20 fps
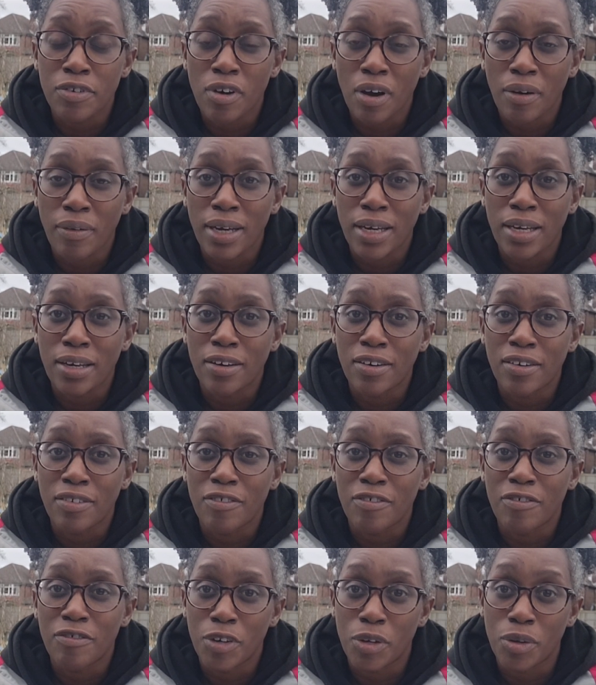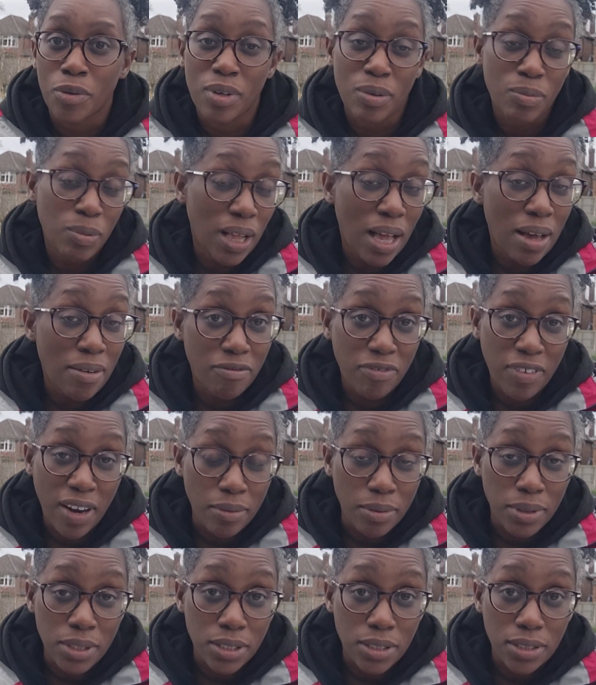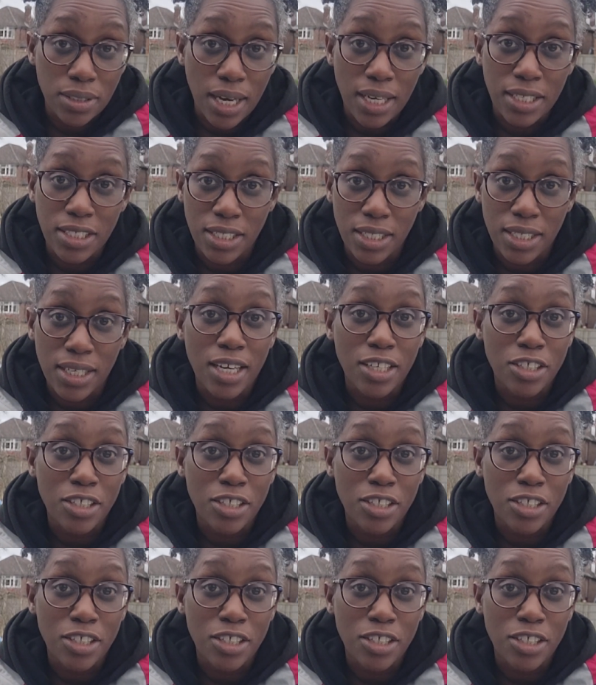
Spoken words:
growing food, well, and flowers actually.